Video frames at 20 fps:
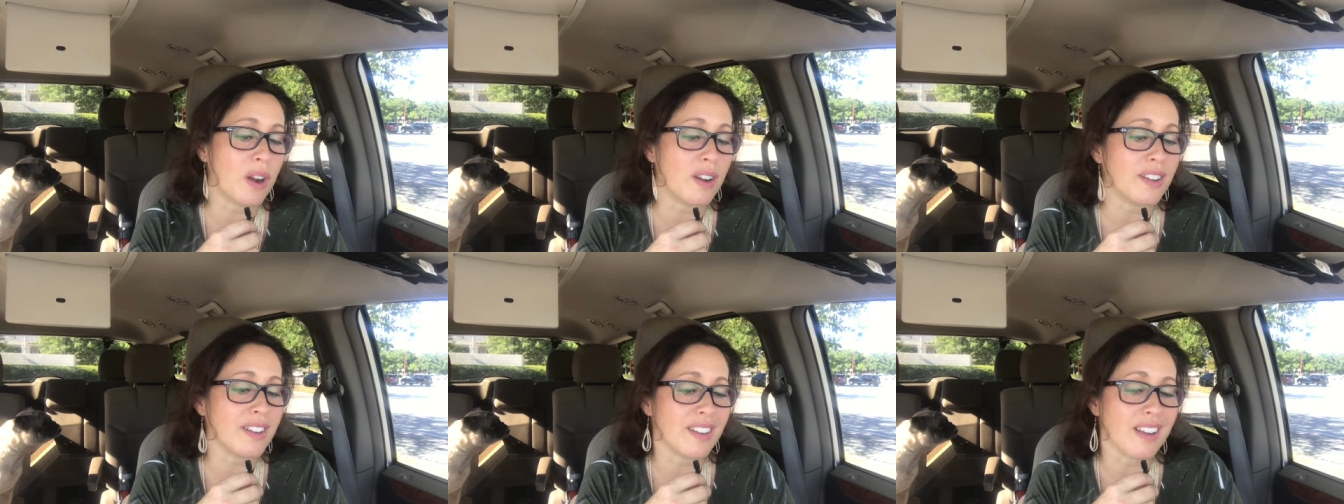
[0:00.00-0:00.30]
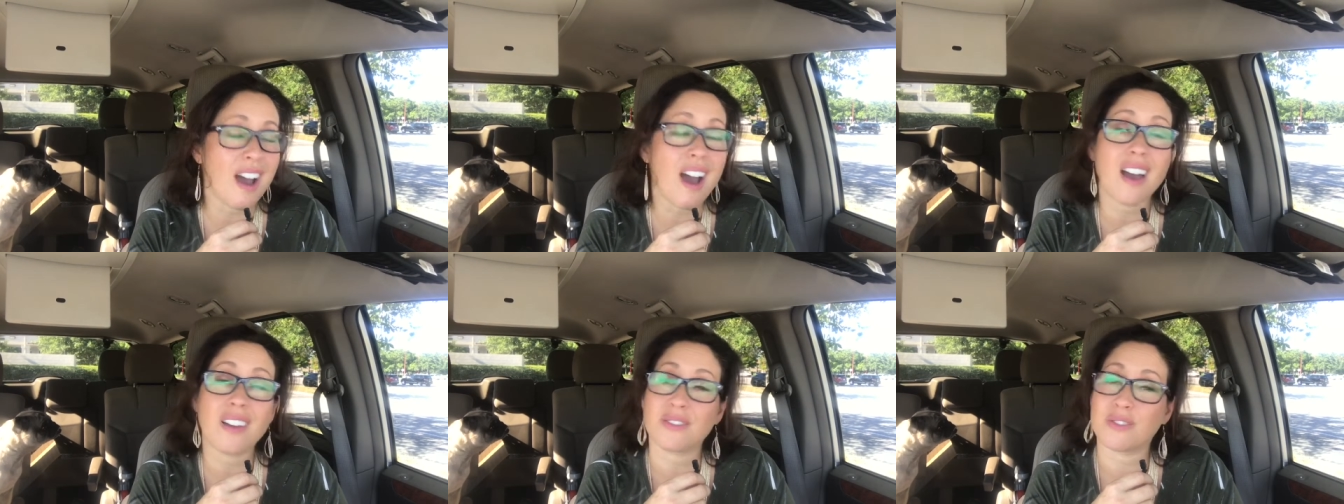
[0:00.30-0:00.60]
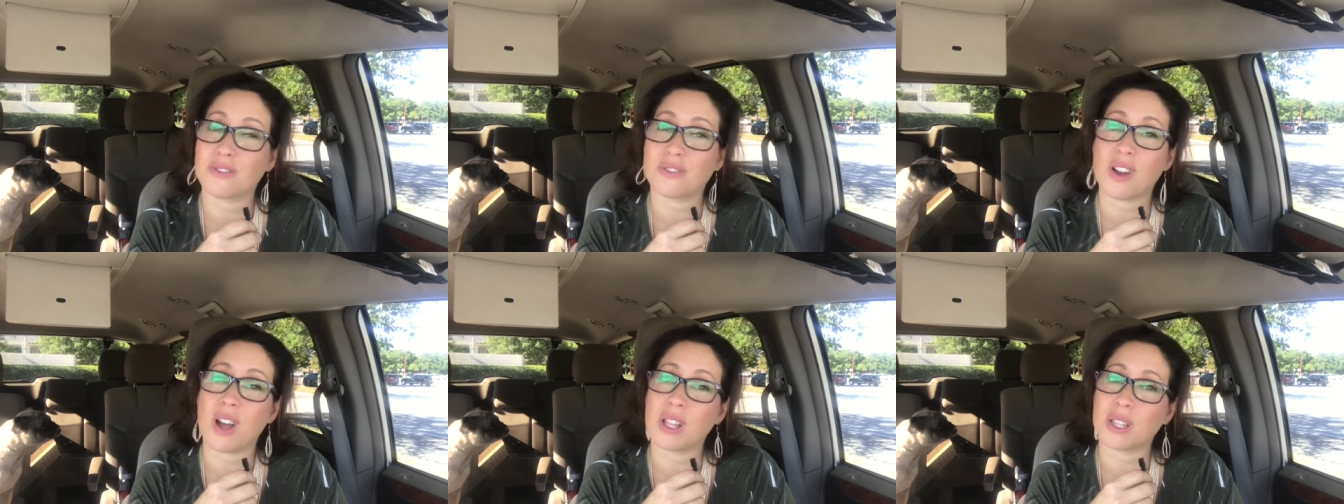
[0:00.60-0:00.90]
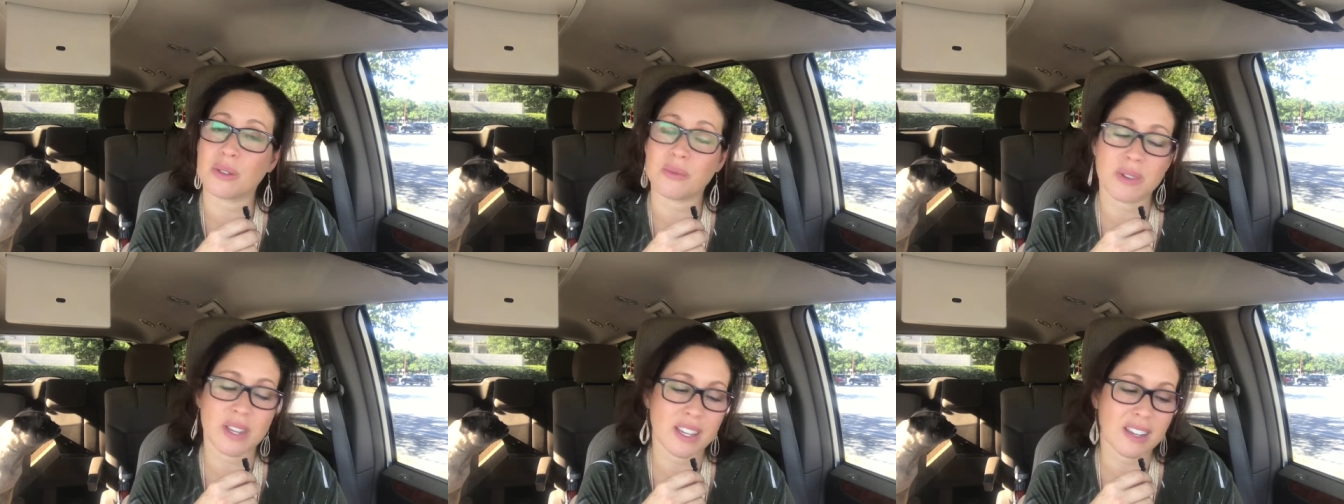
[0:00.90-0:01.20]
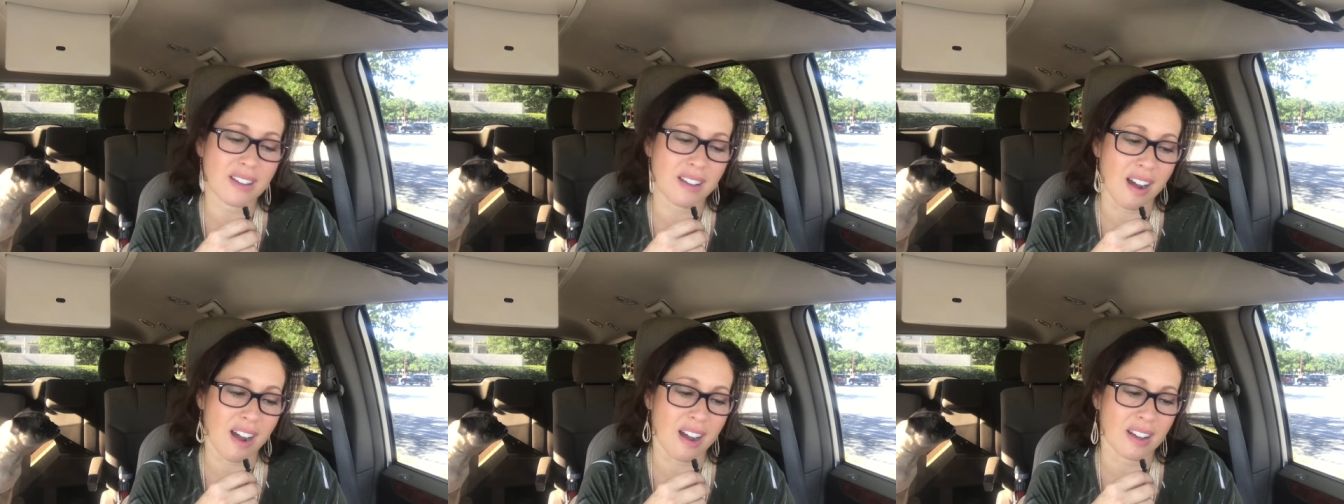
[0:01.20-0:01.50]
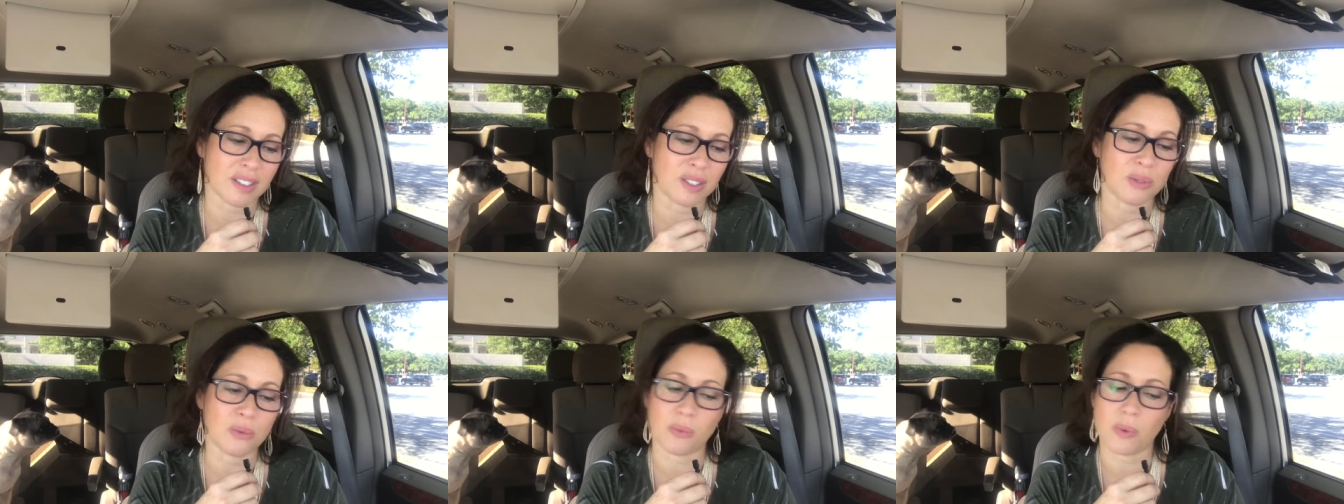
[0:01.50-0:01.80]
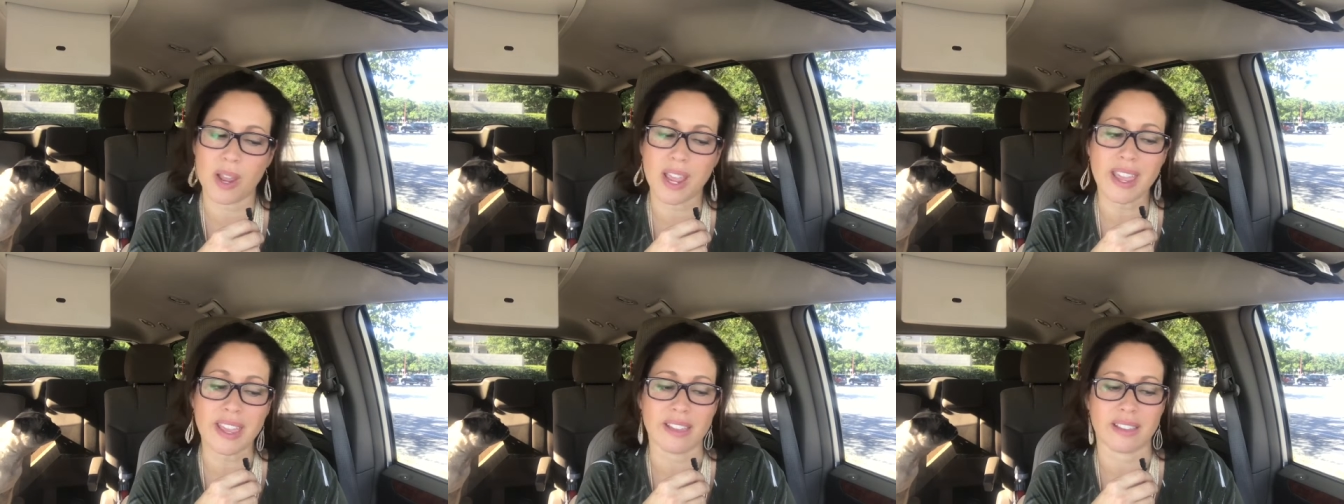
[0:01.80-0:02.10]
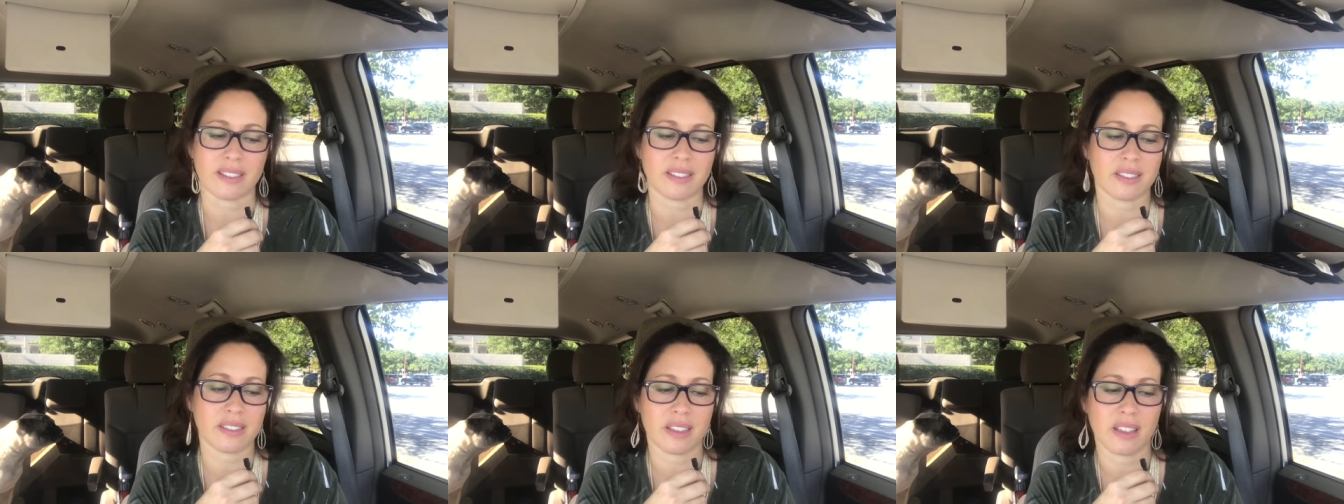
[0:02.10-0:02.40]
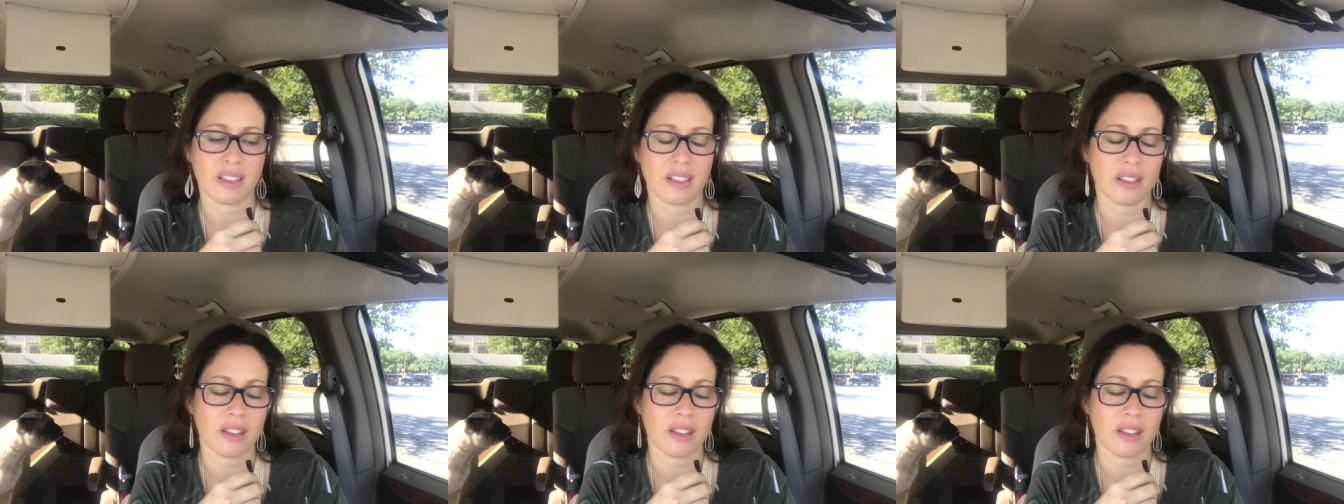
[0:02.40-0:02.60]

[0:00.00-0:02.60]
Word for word: are not following God's ways.